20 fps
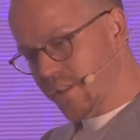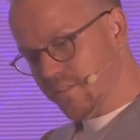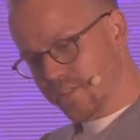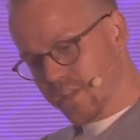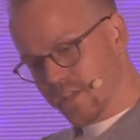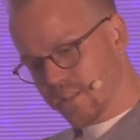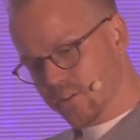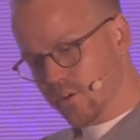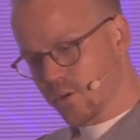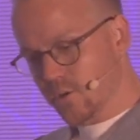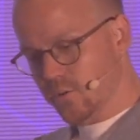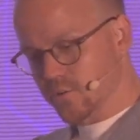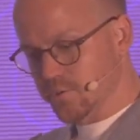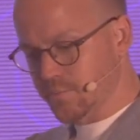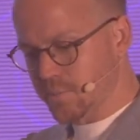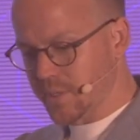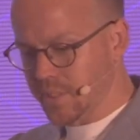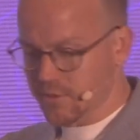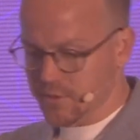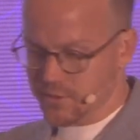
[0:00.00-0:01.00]
take the low
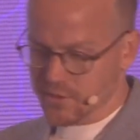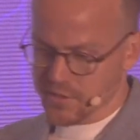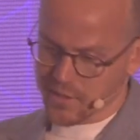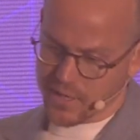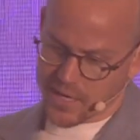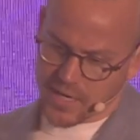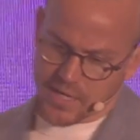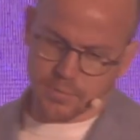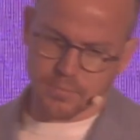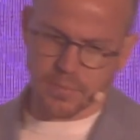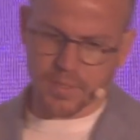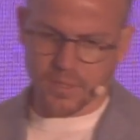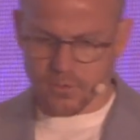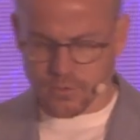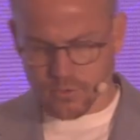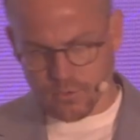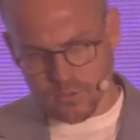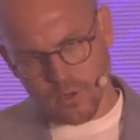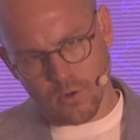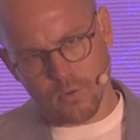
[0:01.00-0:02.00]
spenders and the high spenders,
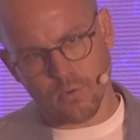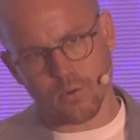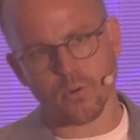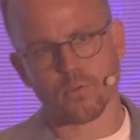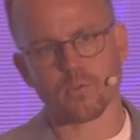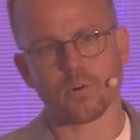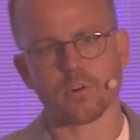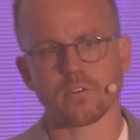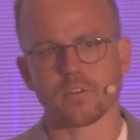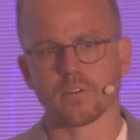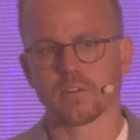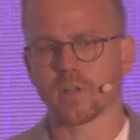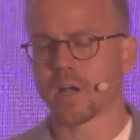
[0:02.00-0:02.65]
or the lower quartile and the